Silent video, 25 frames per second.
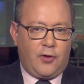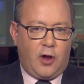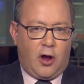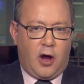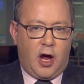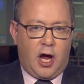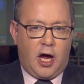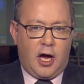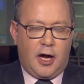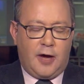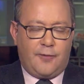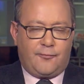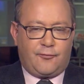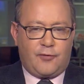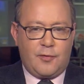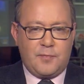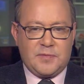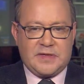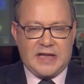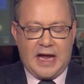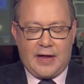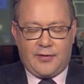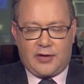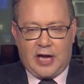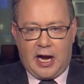uh, from
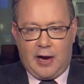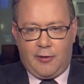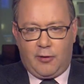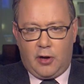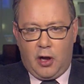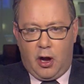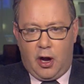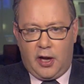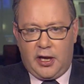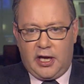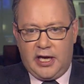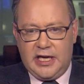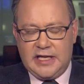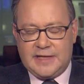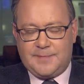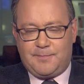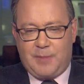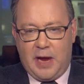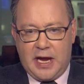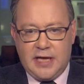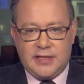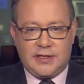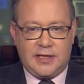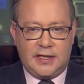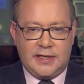South Carolina is
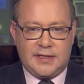basically